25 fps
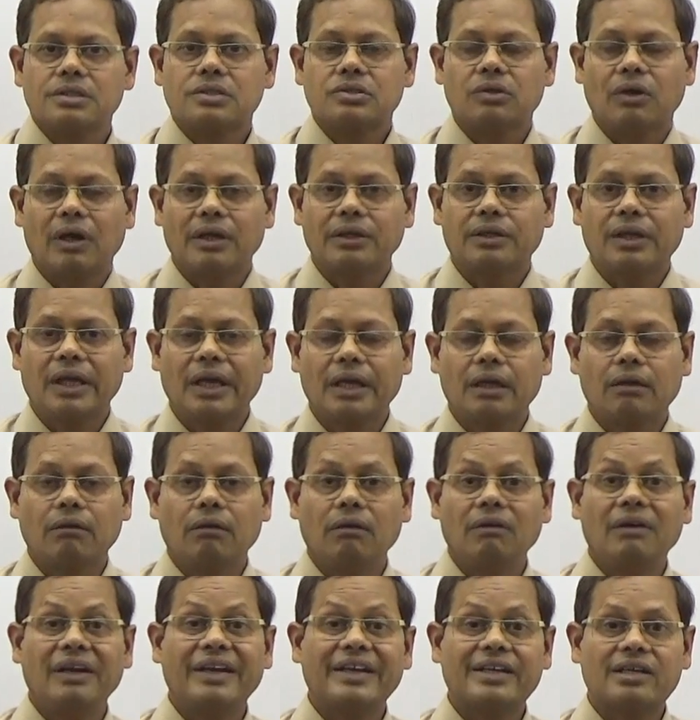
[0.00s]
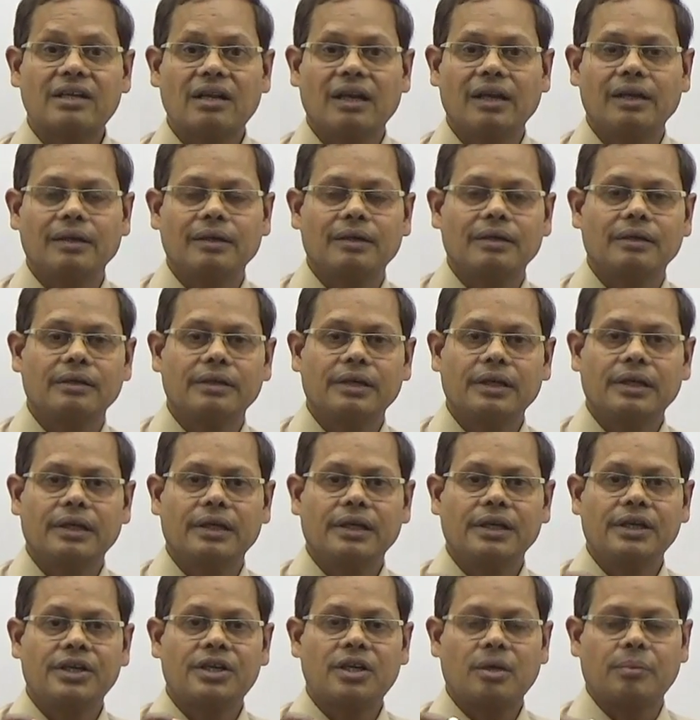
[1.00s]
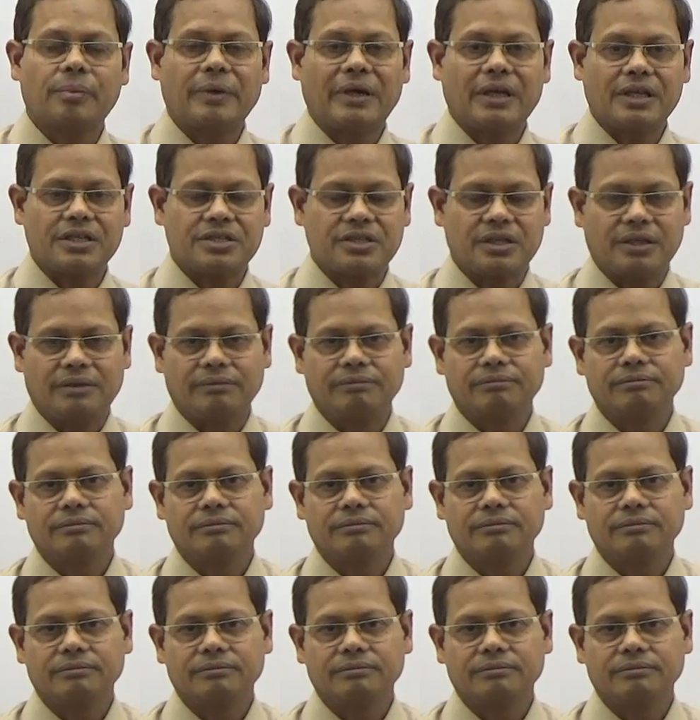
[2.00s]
So I take literal interpretation.